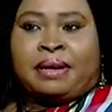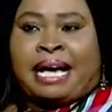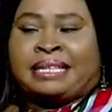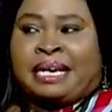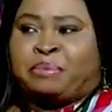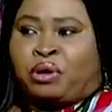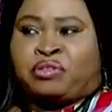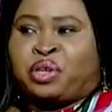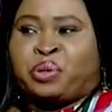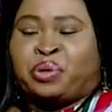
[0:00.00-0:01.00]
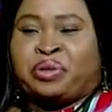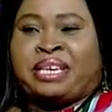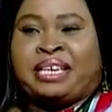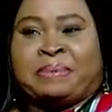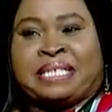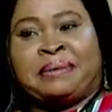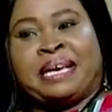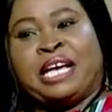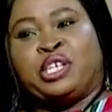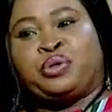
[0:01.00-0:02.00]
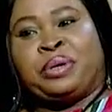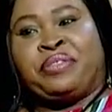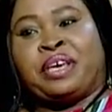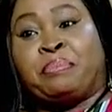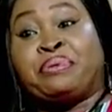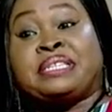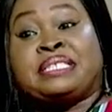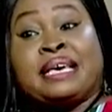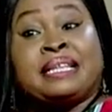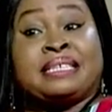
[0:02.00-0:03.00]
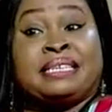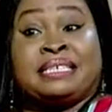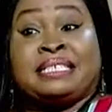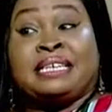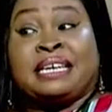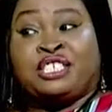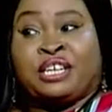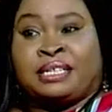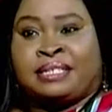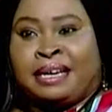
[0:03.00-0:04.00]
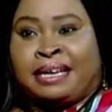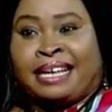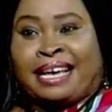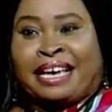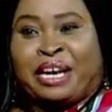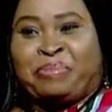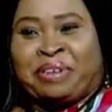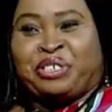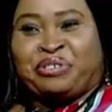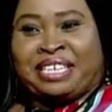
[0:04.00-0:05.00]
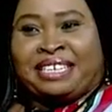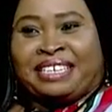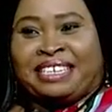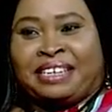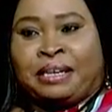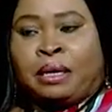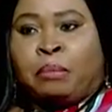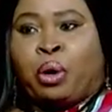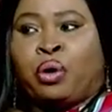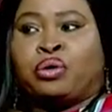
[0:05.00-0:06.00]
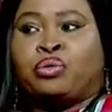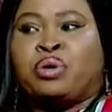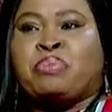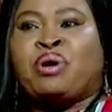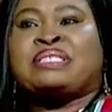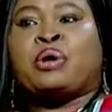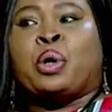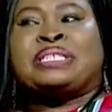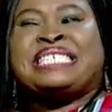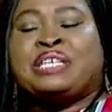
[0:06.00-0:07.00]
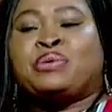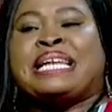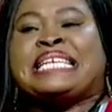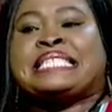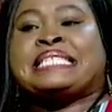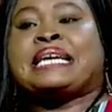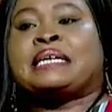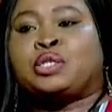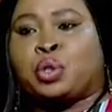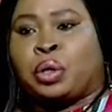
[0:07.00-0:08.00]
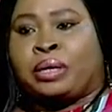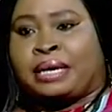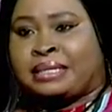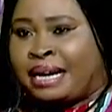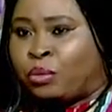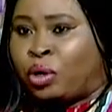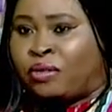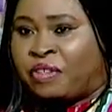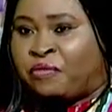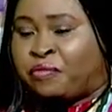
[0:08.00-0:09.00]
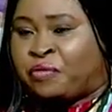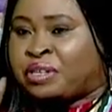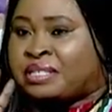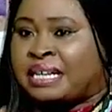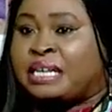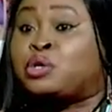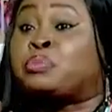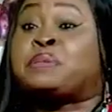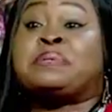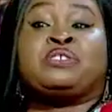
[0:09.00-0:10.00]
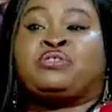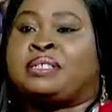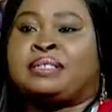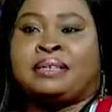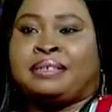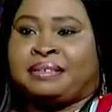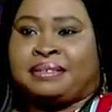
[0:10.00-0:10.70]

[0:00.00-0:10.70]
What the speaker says: At times, of course, we know kids, by the time they're entering their preteens and their teenage years, they can get a bit tricky. But we must continually seek to connect. And one of the first things is you must be interested.